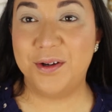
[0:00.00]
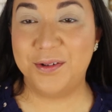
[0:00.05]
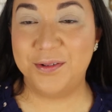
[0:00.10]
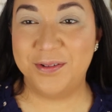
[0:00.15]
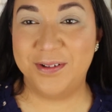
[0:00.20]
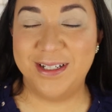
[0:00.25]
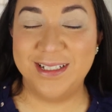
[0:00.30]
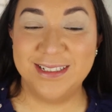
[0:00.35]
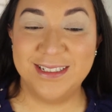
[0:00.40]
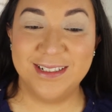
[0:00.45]
All
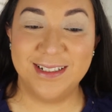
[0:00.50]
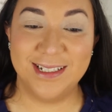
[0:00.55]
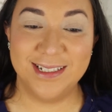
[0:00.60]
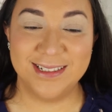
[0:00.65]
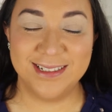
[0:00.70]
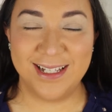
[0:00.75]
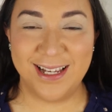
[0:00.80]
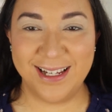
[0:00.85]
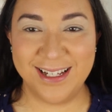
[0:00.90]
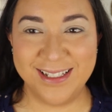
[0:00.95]
right, so
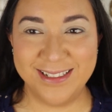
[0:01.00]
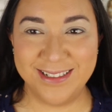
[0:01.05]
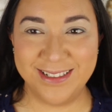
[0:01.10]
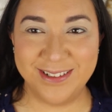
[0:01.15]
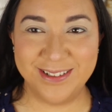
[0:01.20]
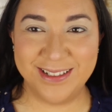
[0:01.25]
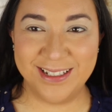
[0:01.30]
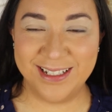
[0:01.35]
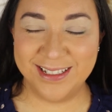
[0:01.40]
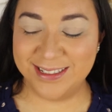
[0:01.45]
let's get
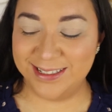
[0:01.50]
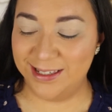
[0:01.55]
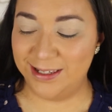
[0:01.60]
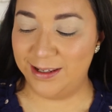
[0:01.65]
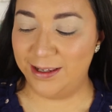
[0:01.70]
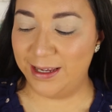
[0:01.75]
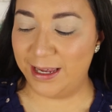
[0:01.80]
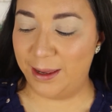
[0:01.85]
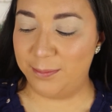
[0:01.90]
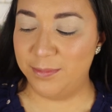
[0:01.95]
into this
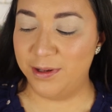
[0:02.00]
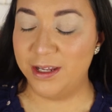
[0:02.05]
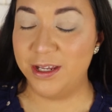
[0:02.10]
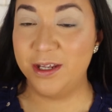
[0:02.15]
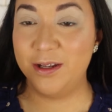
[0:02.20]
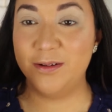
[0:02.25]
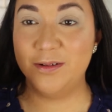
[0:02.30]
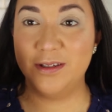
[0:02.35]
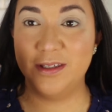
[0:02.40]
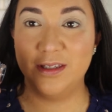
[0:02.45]
look. I'm gonna
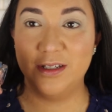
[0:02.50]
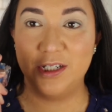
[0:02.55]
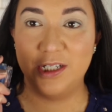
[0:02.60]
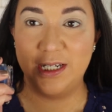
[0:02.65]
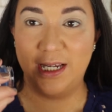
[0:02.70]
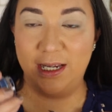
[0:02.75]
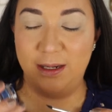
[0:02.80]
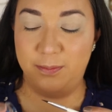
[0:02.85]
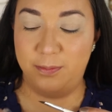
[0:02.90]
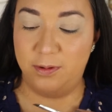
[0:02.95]
use the
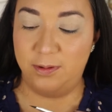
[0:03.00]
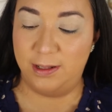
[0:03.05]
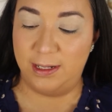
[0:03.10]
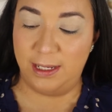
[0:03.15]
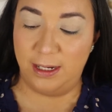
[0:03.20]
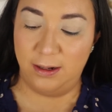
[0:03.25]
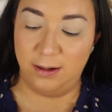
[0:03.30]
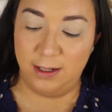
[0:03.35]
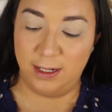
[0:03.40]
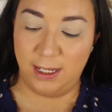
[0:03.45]
shade
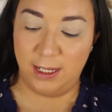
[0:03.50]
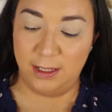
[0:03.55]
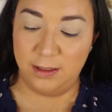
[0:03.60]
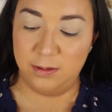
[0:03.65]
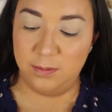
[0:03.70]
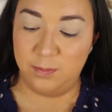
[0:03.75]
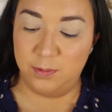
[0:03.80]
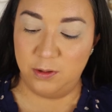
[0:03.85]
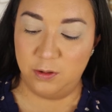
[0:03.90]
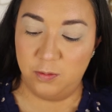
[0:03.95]
Polarity,
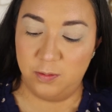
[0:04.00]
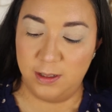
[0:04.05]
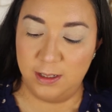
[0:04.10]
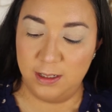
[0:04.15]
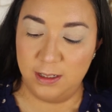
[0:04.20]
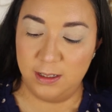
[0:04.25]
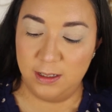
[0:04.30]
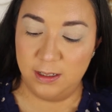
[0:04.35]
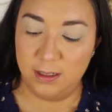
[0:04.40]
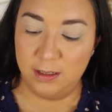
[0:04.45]
the blue
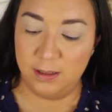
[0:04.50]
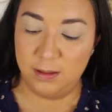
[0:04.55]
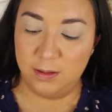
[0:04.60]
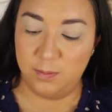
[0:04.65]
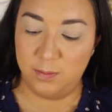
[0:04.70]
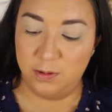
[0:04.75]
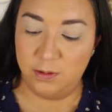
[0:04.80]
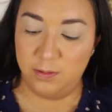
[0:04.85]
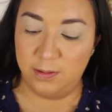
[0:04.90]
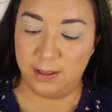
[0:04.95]
one, the
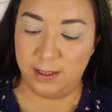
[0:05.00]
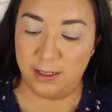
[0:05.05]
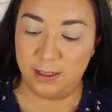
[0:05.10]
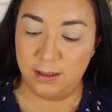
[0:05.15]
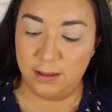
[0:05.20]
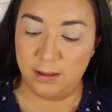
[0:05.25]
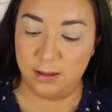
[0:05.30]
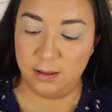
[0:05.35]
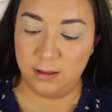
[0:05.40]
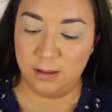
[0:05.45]
blue
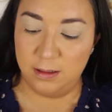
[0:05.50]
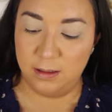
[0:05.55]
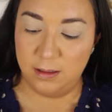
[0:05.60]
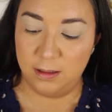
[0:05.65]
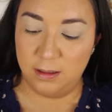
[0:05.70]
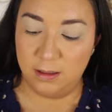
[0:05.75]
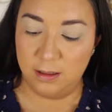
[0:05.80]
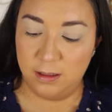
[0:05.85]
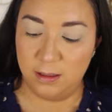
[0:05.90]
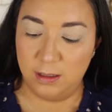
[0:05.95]
liner
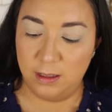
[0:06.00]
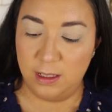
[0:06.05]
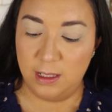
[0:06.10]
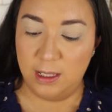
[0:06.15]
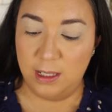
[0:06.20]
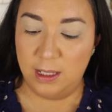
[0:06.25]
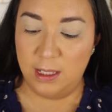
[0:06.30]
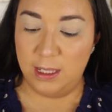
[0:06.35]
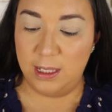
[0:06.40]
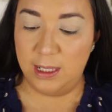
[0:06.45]

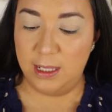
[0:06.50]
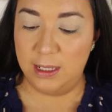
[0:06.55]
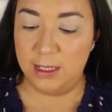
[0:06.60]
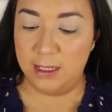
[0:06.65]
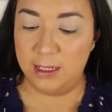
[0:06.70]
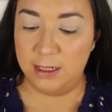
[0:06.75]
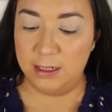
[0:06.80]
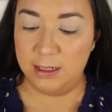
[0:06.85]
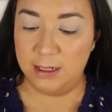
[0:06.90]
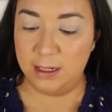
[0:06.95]

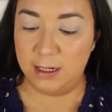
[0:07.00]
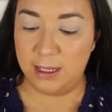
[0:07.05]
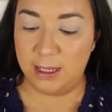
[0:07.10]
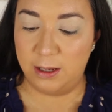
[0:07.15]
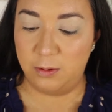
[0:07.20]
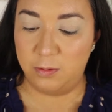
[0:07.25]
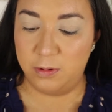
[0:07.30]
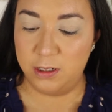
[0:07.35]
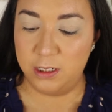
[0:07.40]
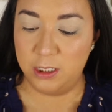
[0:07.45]
and
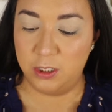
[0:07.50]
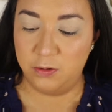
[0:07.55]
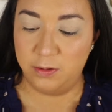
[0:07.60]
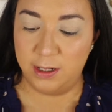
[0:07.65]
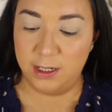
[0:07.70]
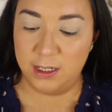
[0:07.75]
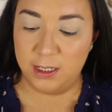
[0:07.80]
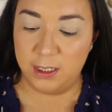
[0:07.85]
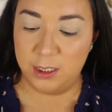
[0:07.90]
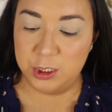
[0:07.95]
I want to
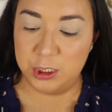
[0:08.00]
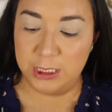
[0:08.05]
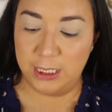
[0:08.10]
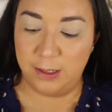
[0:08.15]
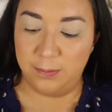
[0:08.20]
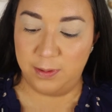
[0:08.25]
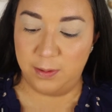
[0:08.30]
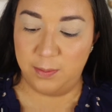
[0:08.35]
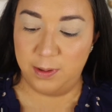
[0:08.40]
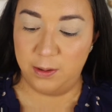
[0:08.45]
create a
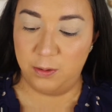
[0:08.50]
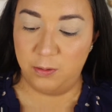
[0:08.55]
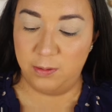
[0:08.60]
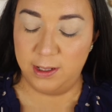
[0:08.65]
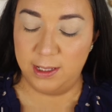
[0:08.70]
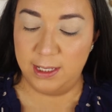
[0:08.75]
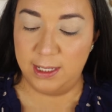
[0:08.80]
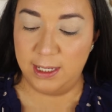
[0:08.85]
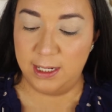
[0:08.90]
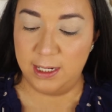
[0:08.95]
shape. I've been
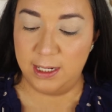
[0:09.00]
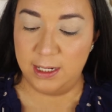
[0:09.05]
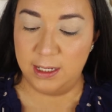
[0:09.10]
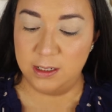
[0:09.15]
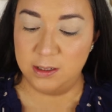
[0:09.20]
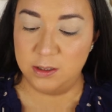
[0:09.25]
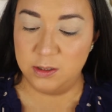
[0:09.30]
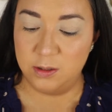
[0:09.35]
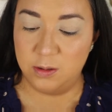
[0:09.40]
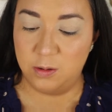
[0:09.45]
really getting
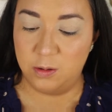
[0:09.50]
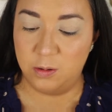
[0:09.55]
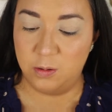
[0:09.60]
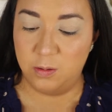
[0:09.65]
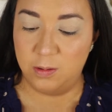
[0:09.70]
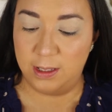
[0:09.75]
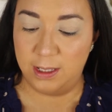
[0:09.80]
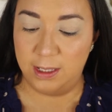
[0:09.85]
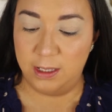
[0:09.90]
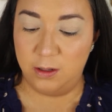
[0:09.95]
into the
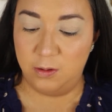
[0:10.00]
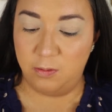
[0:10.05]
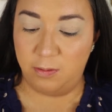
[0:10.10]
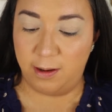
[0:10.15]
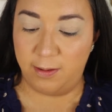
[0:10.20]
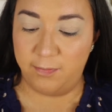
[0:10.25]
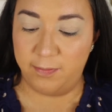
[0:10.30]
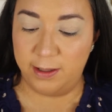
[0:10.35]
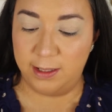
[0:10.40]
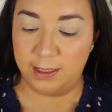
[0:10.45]
whole like
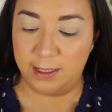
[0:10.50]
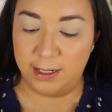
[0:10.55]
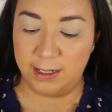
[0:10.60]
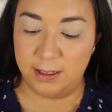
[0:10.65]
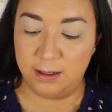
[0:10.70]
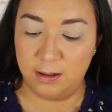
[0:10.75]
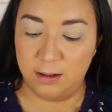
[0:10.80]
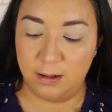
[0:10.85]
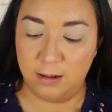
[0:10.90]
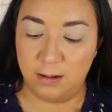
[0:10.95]
graphic
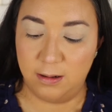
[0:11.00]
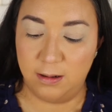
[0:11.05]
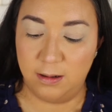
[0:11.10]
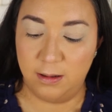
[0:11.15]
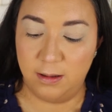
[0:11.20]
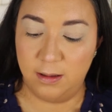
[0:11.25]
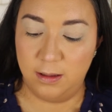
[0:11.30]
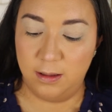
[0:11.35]
liner